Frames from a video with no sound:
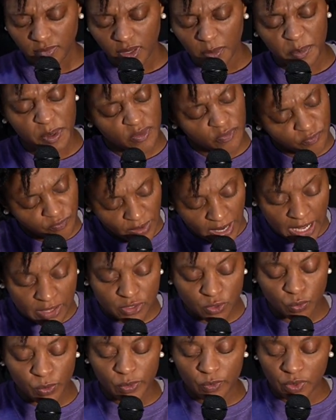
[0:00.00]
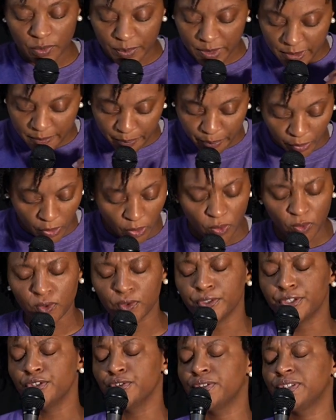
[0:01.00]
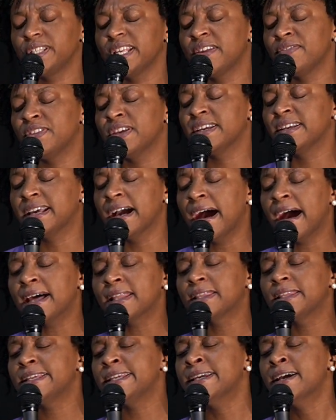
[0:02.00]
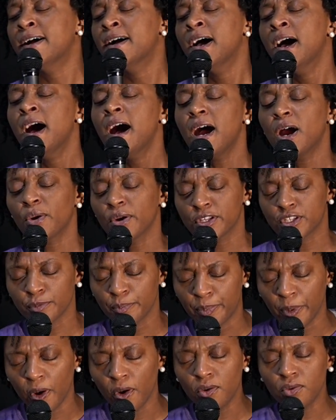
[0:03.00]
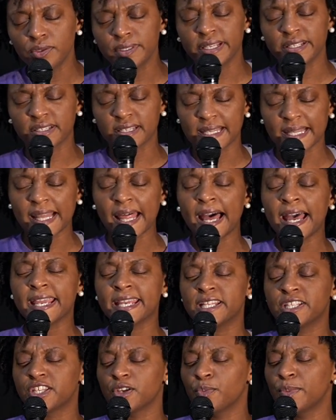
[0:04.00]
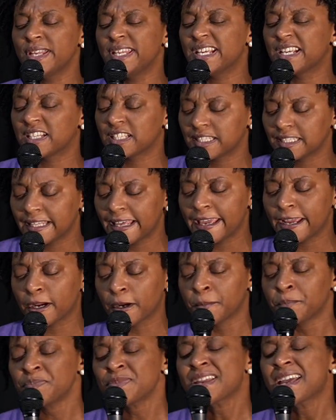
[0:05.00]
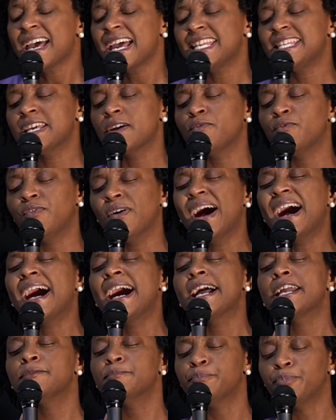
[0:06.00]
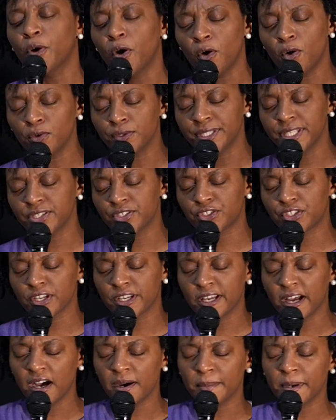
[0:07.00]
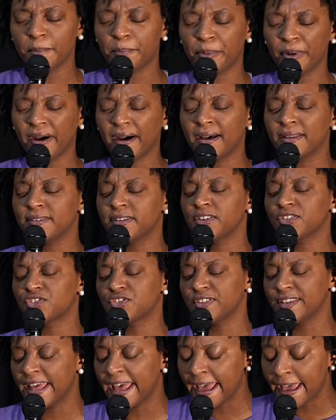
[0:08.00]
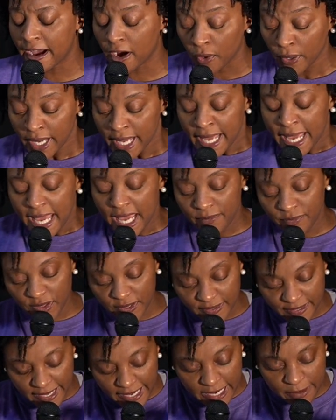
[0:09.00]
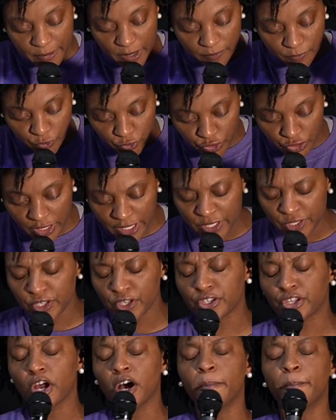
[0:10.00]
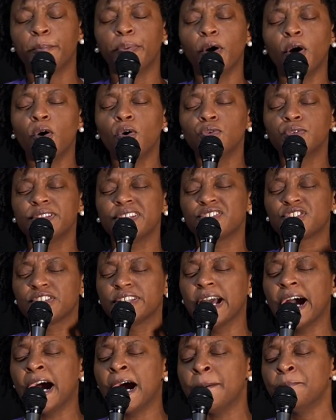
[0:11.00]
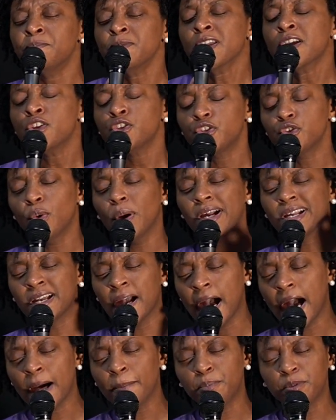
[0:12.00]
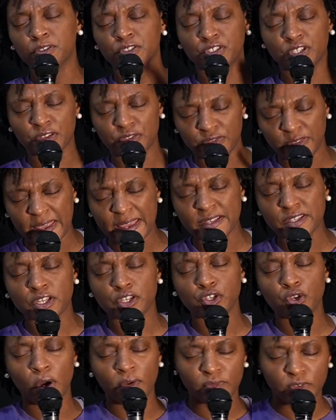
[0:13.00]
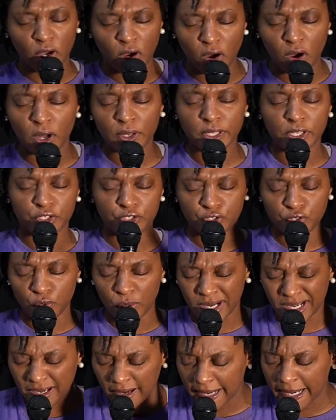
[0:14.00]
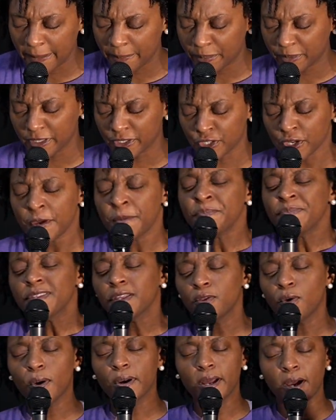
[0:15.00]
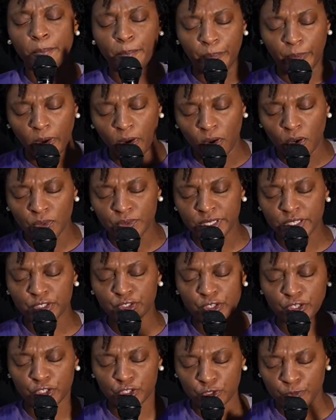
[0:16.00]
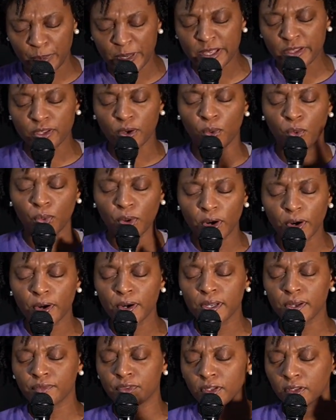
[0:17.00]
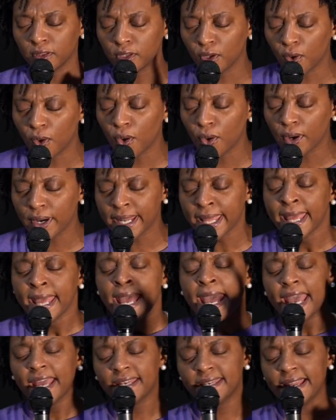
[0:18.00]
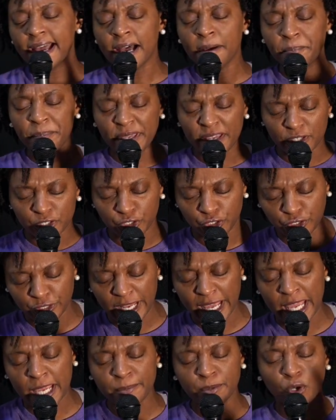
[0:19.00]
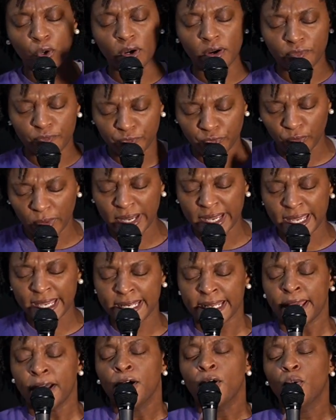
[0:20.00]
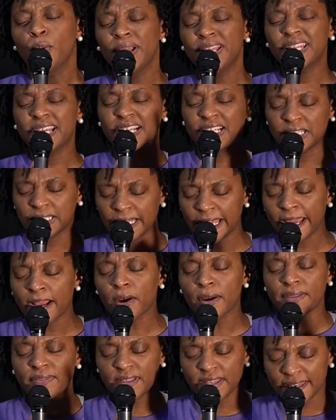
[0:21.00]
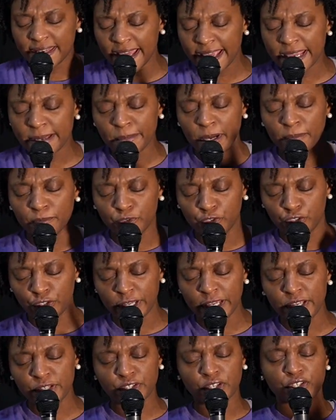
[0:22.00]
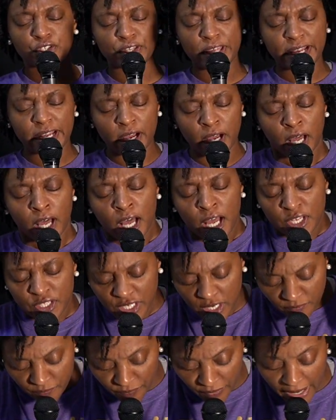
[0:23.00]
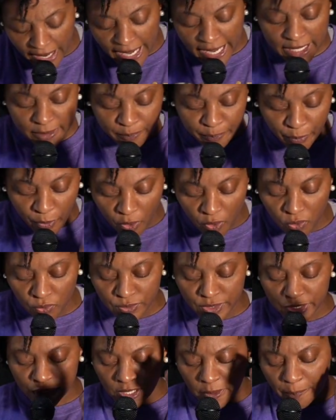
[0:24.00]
But Father, we would be bold. You said the godly are as bold as lions, and we declare a divine boldness to come upon us now in the name of Jesus. A boldness, God, to accomplish the things that you have called us to accomplish. Lord, a boldness to speak the word of the Lord and not be ashamed or afraid. We declare in the name of Jesus that a divine boldness, a